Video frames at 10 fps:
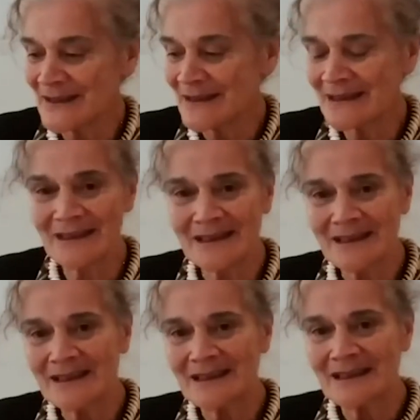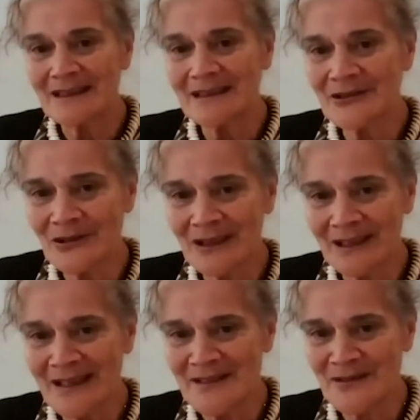Nick, in your
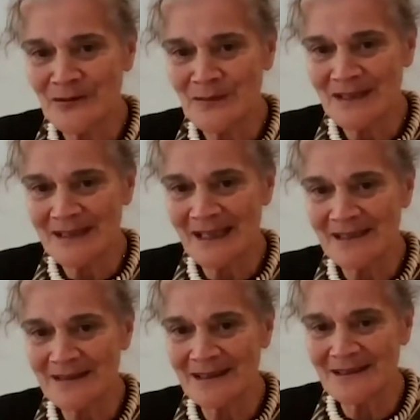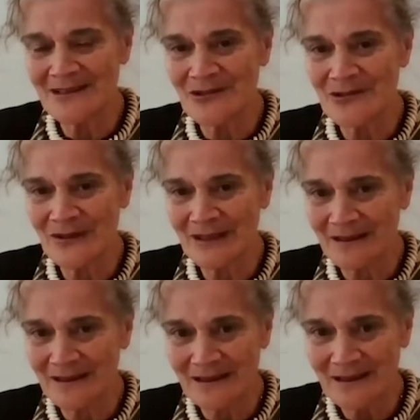classroom today then, do you
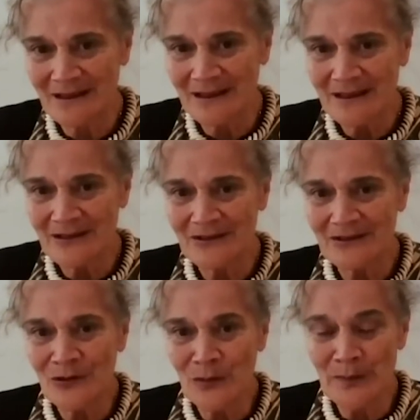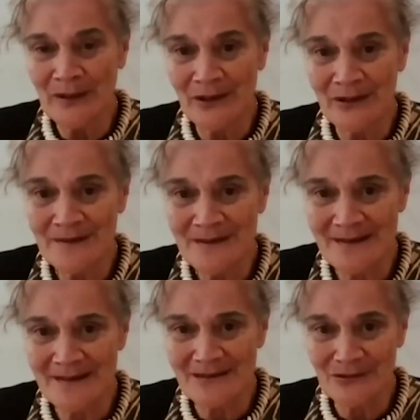think your
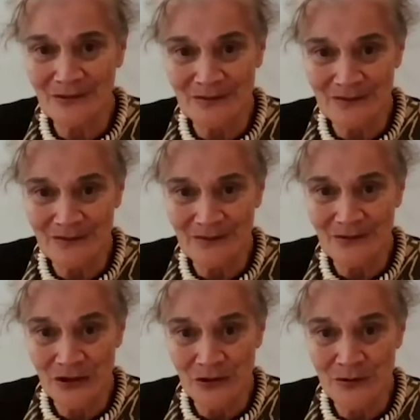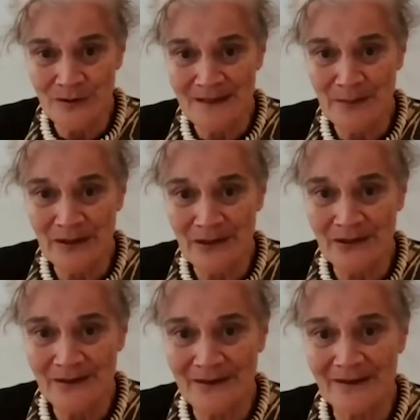parents or your children's
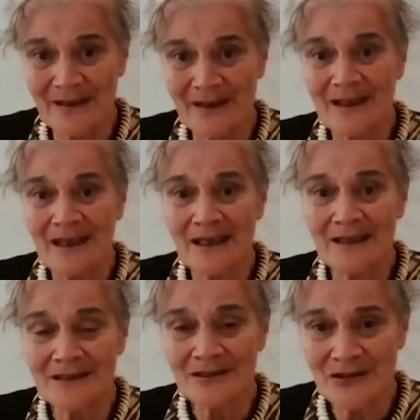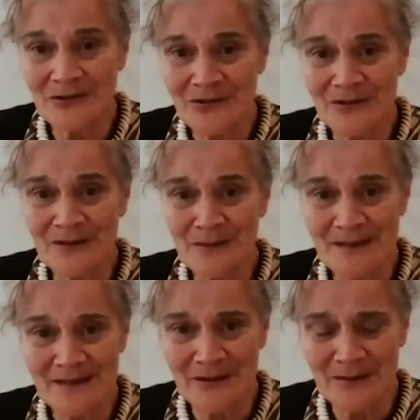parents and the children
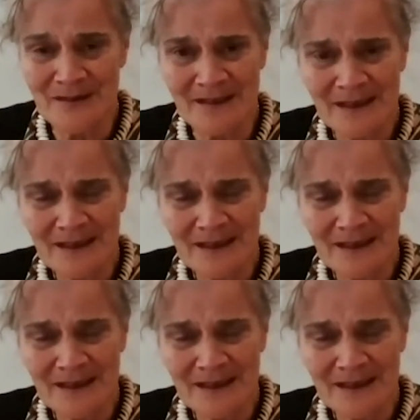themselves